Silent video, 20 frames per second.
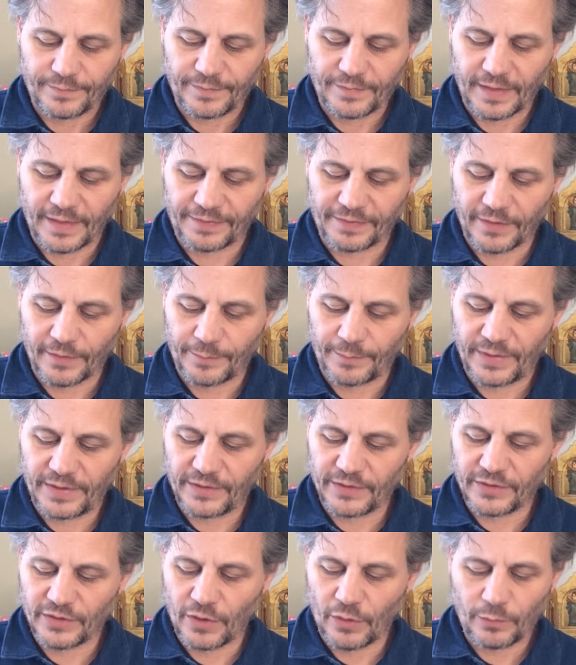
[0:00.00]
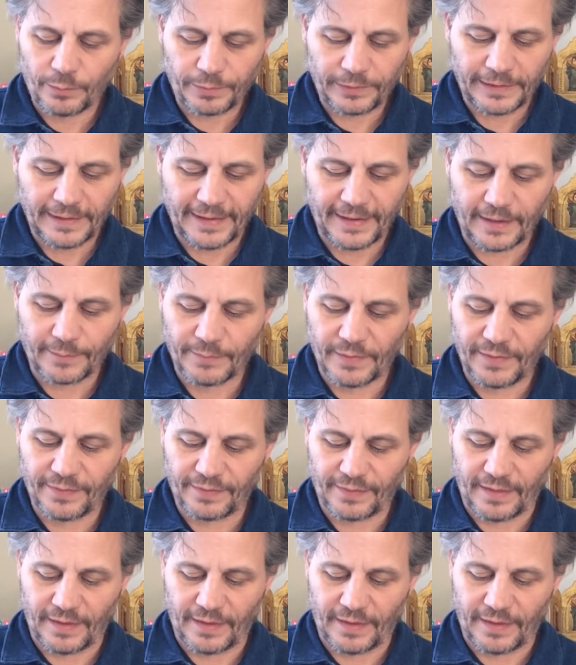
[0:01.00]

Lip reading: that there be no plague among